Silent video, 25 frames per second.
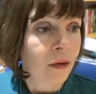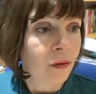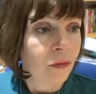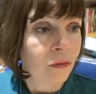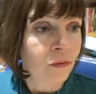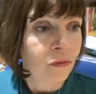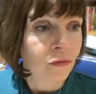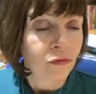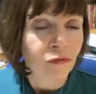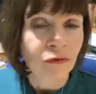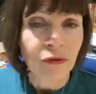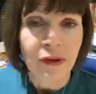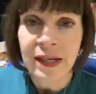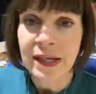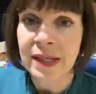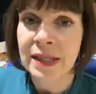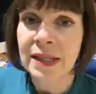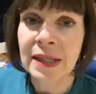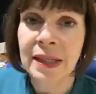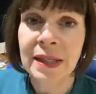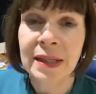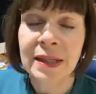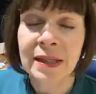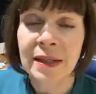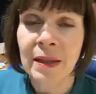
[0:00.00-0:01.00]

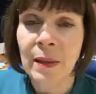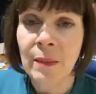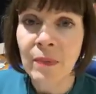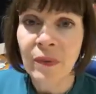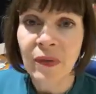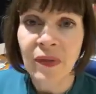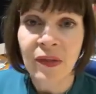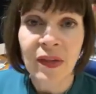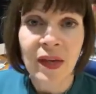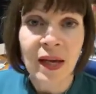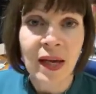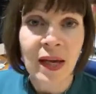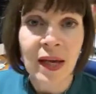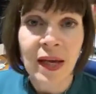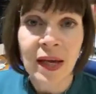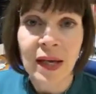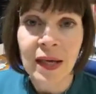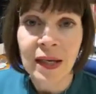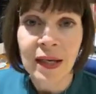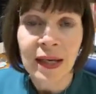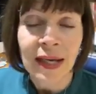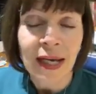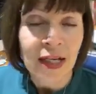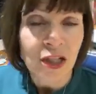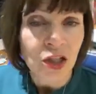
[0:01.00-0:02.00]
reading something,
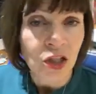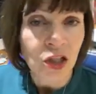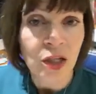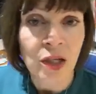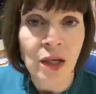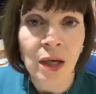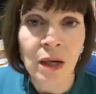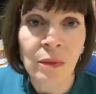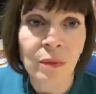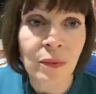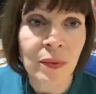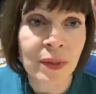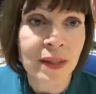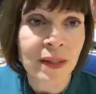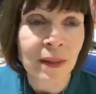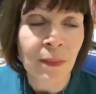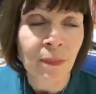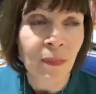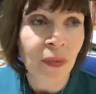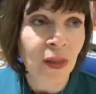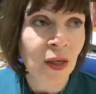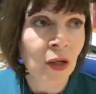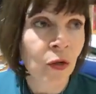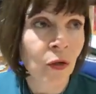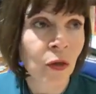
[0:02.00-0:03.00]
catching up with
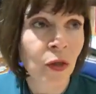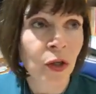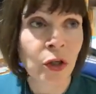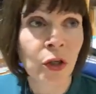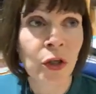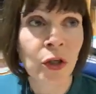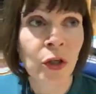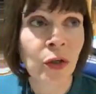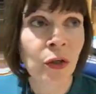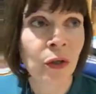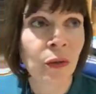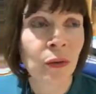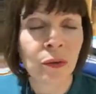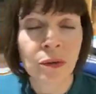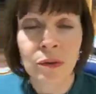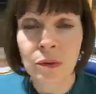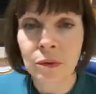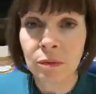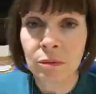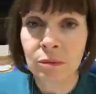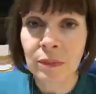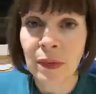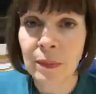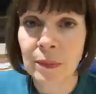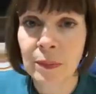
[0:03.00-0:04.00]
something on the news, or
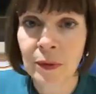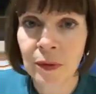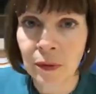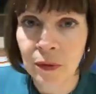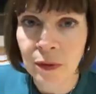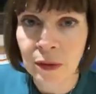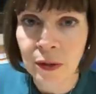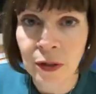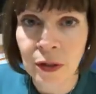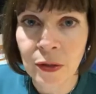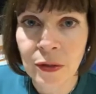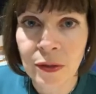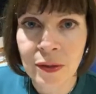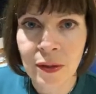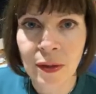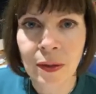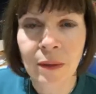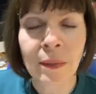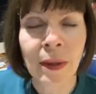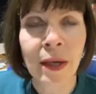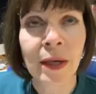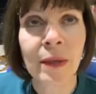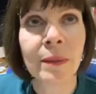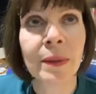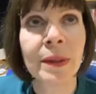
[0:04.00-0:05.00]
maybe not the news at the
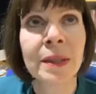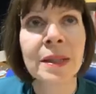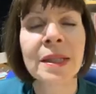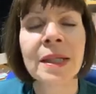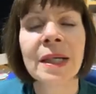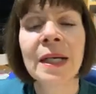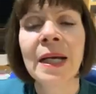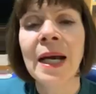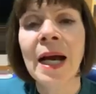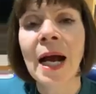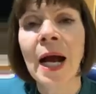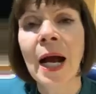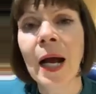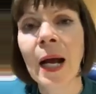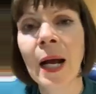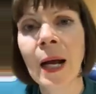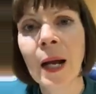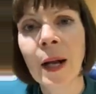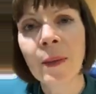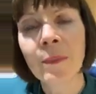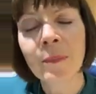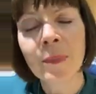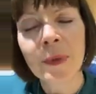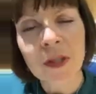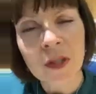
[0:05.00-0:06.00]
moment,
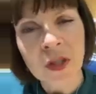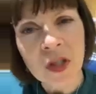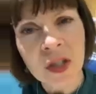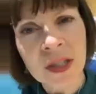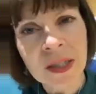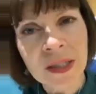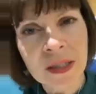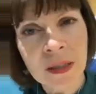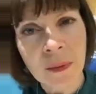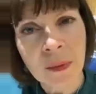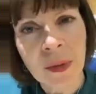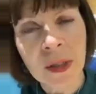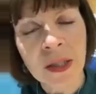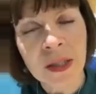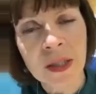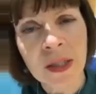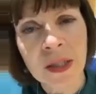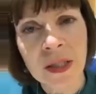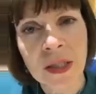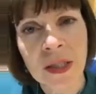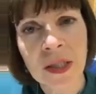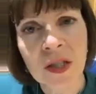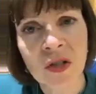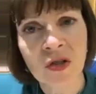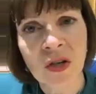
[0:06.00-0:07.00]
but just something to
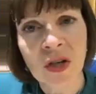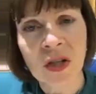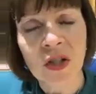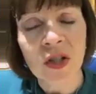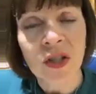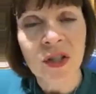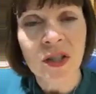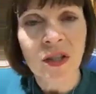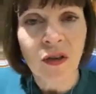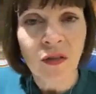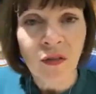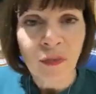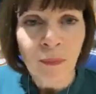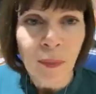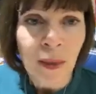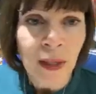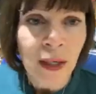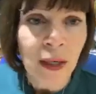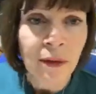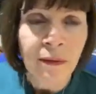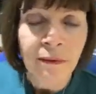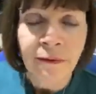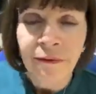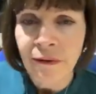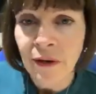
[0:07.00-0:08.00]
distract yourself? Pick
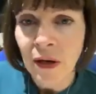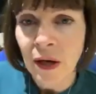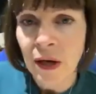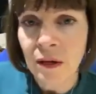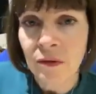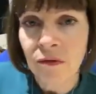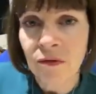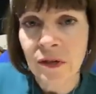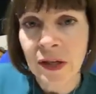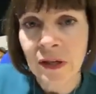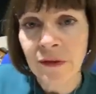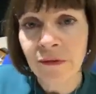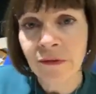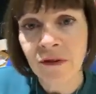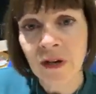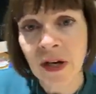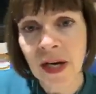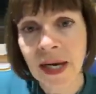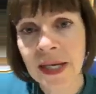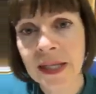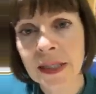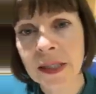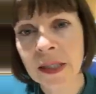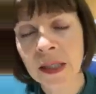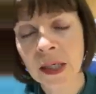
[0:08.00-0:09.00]
up the phone, ring a
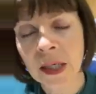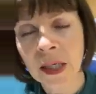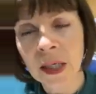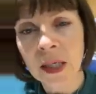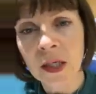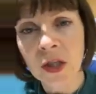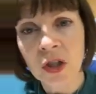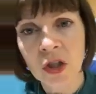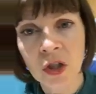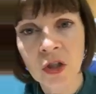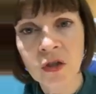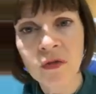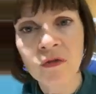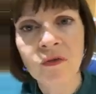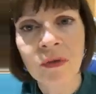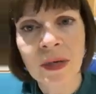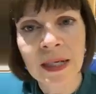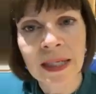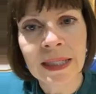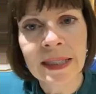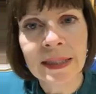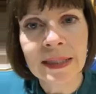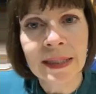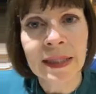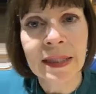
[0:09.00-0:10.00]
friend. Do you
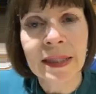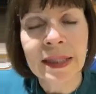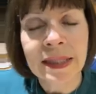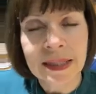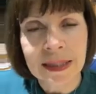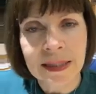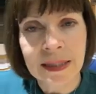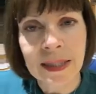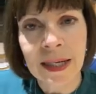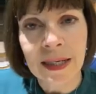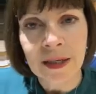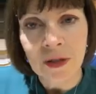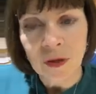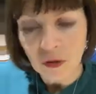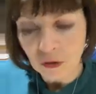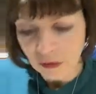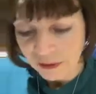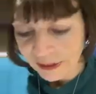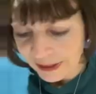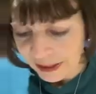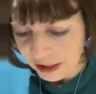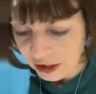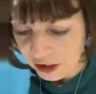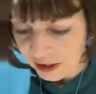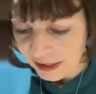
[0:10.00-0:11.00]
really need the snack, or
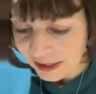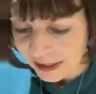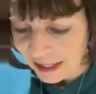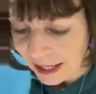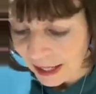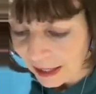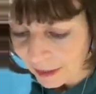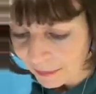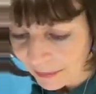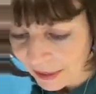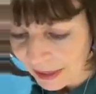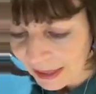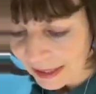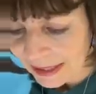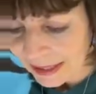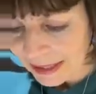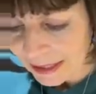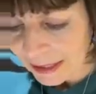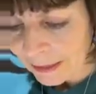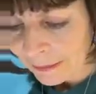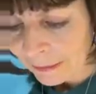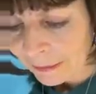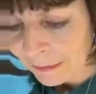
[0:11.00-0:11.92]
is it just a habit?